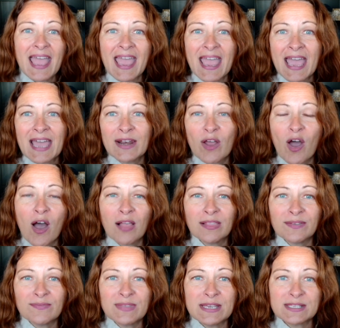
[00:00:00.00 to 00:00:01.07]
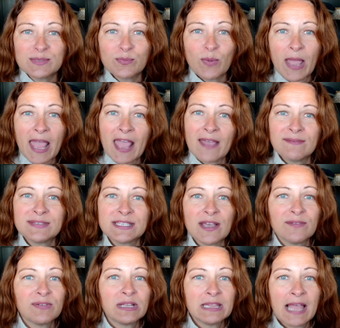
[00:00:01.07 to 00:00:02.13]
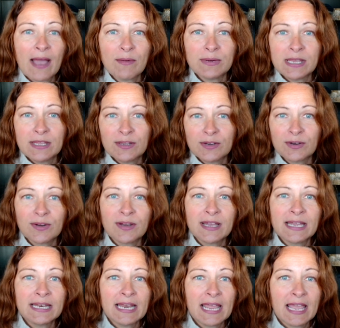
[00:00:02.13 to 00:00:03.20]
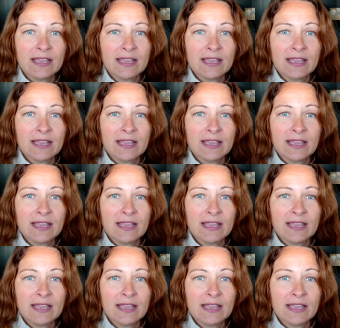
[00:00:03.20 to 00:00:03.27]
and all of these waves of cloudy urine